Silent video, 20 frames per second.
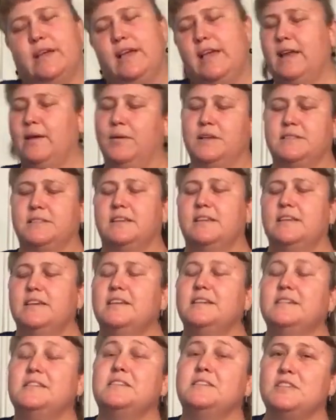Anyways,
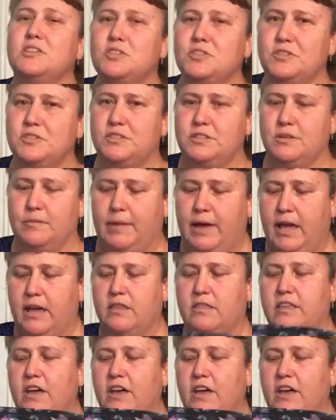decisions to make.